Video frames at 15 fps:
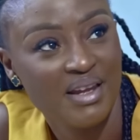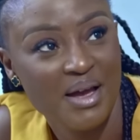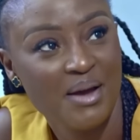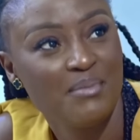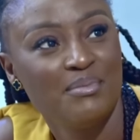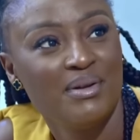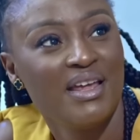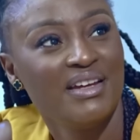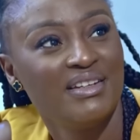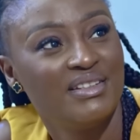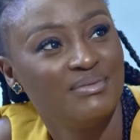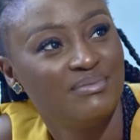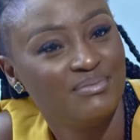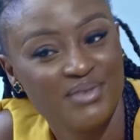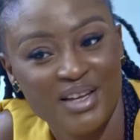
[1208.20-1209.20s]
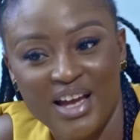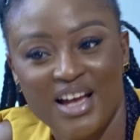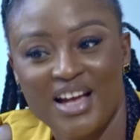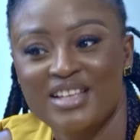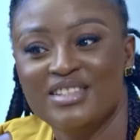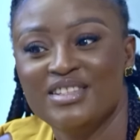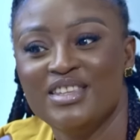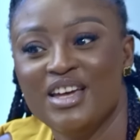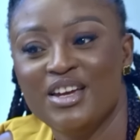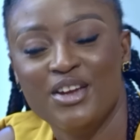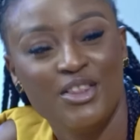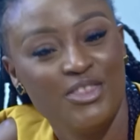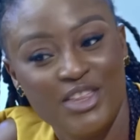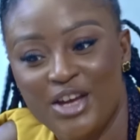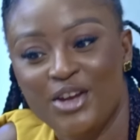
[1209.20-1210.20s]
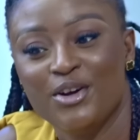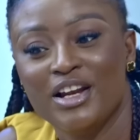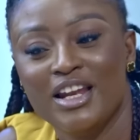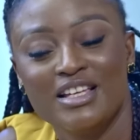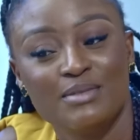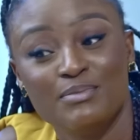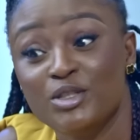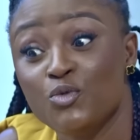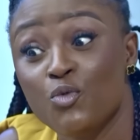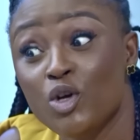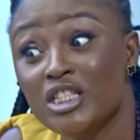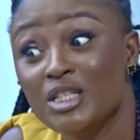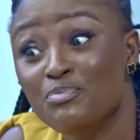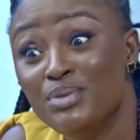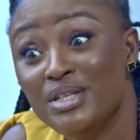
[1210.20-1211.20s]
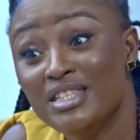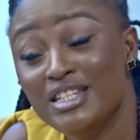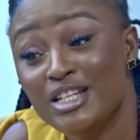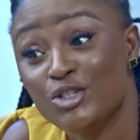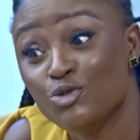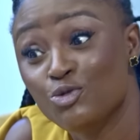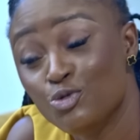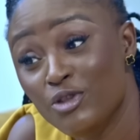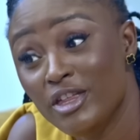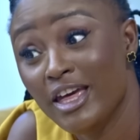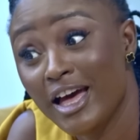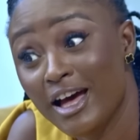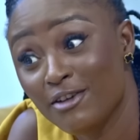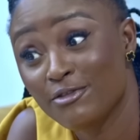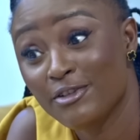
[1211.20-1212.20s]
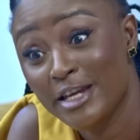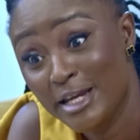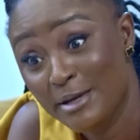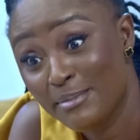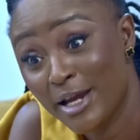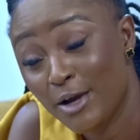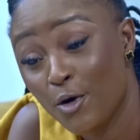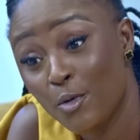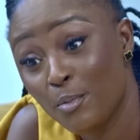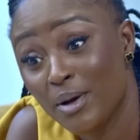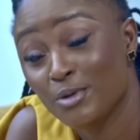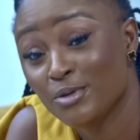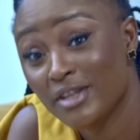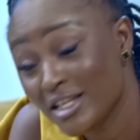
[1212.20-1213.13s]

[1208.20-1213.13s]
I'm blind. I can't see that they are your classmates. What business do they have in my compound?